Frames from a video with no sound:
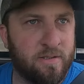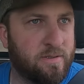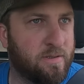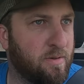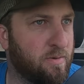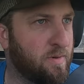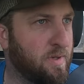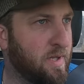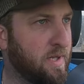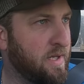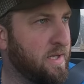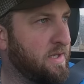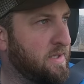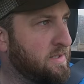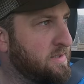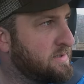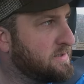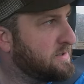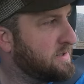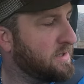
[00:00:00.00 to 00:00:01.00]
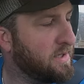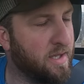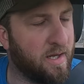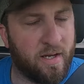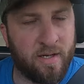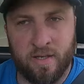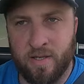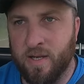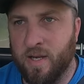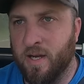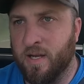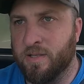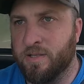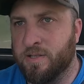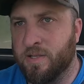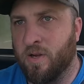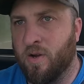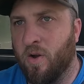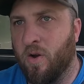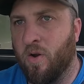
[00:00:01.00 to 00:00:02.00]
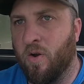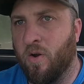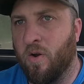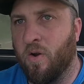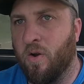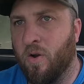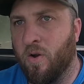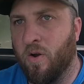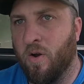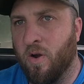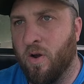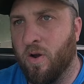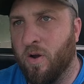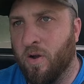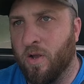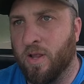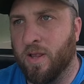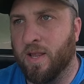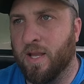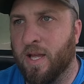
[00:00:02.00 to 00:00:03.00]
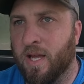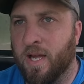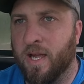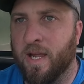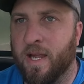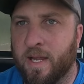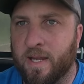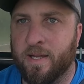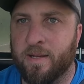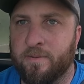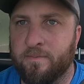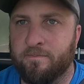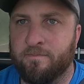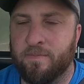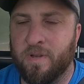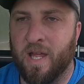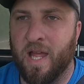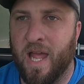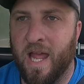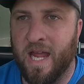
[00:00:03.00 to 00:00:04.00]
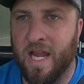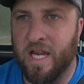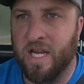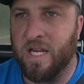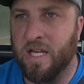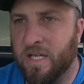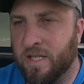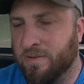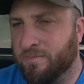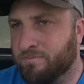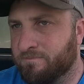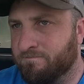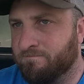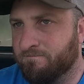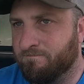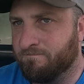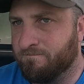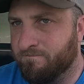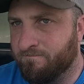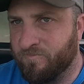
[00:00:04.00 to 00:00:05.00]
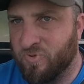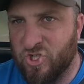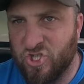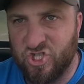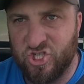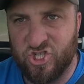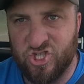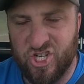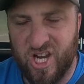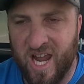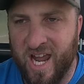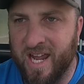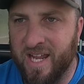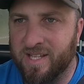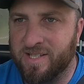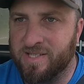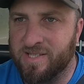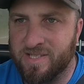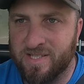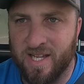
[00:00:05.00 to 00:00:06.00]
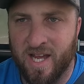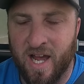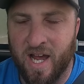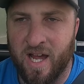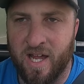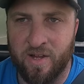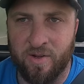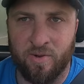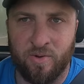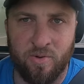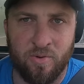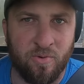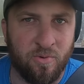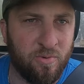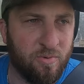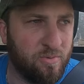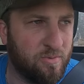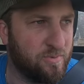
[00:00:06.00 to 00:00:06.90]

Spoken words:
So these lug nuts are like a shank seal.